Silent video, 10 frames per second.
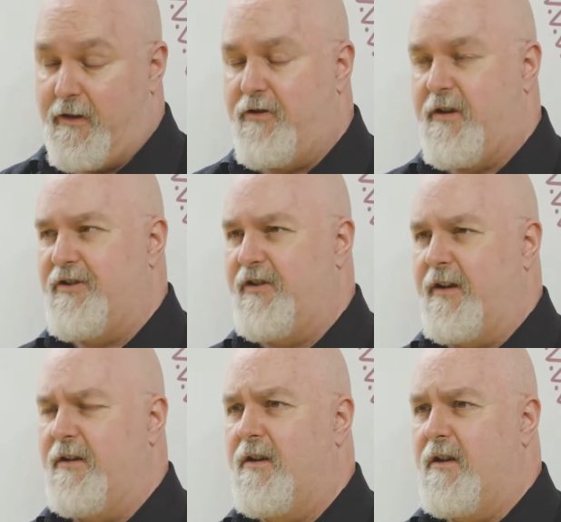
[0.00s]
interested
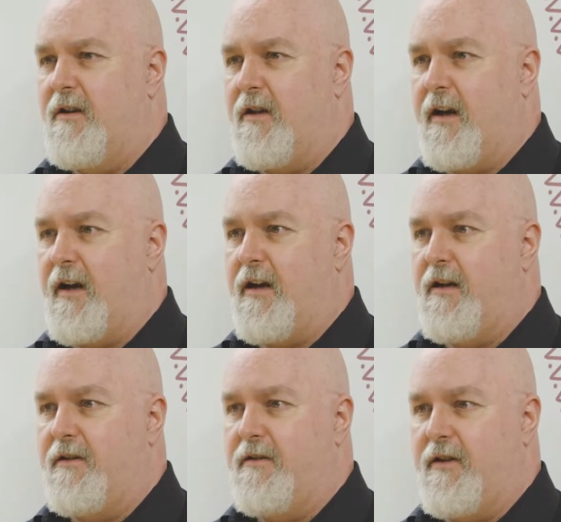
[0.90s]
in,
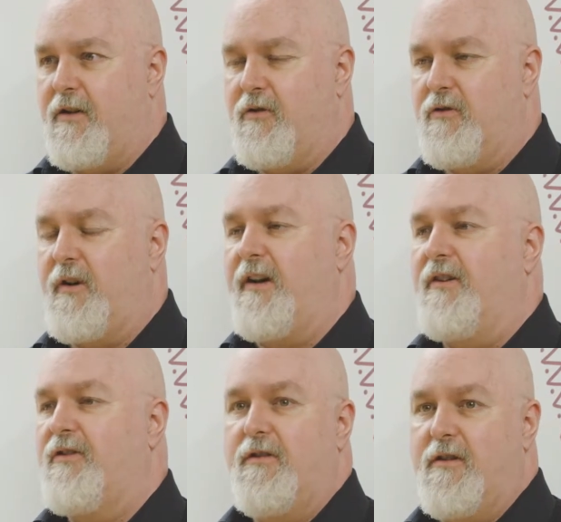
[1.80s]
and it looked great.